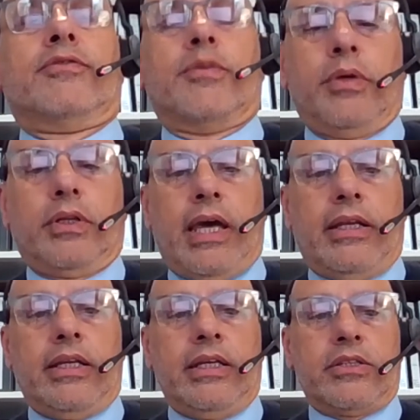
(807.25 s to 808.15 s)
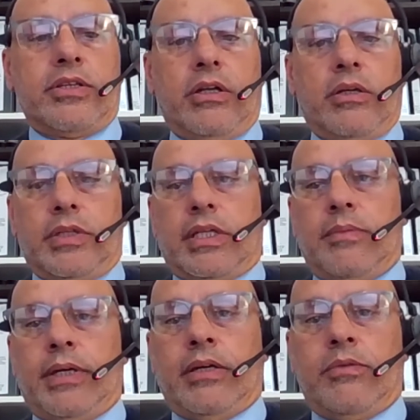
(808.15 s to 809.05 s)
if the builder had any
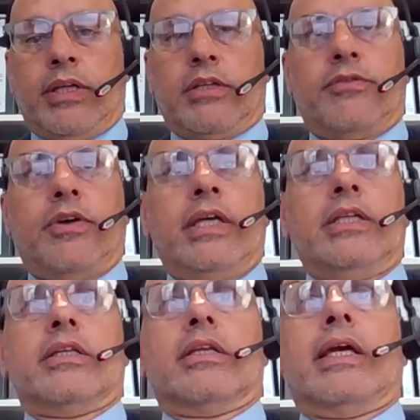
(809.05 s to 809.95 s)
entitlement to come back and rectify, he